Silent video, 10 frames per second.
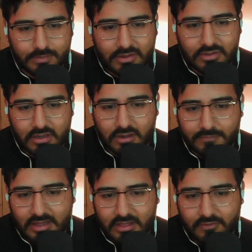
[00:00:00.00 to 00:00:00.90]
bouncing
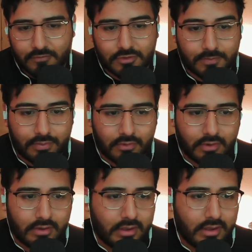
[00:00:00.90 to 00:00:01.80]
off that level of
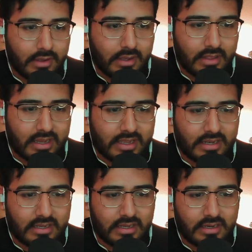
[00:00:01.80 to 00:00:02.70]
support like
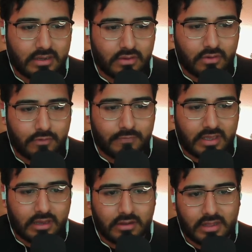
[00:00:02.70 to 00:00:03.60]
it did over
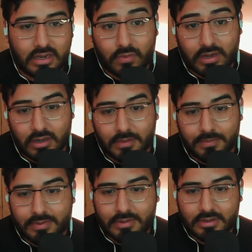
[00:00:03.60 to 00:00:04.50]
here, and then it went
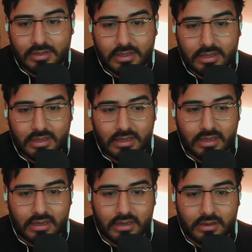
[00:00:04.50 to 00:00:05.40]
up.
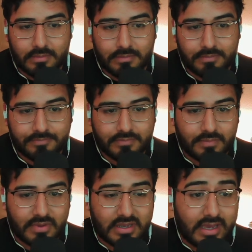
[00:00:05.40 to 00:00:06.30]

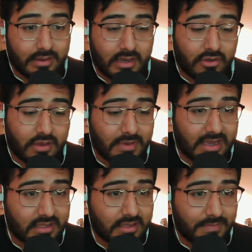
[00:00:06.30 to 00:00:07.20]
But yeah, I'll keep you
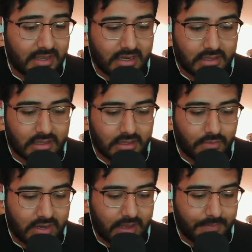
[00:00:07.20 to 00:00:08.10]
guys updated to see
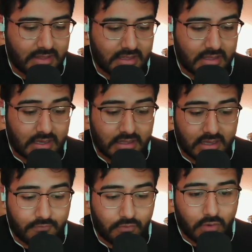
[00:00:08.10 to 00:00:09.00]
what happens. Thanks
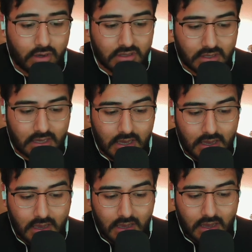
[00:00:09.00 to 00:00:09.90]
again for watching.
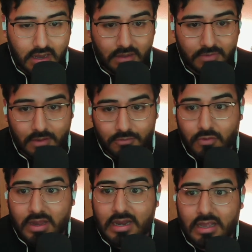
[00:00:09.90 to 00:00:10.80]
I am Tom
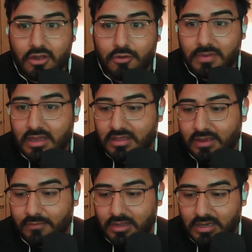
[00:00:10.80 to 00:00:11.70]
Trading. I hope you guys
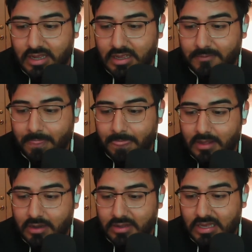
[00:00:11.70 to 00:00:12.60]
have a good day,
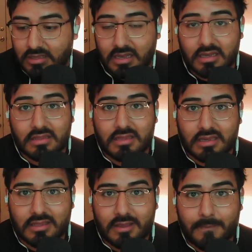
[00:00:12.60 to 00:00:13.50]
and I'll catch you guys
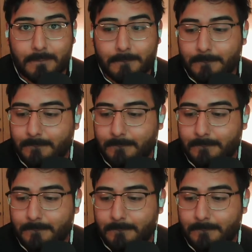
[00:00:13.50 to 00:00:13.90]
next time.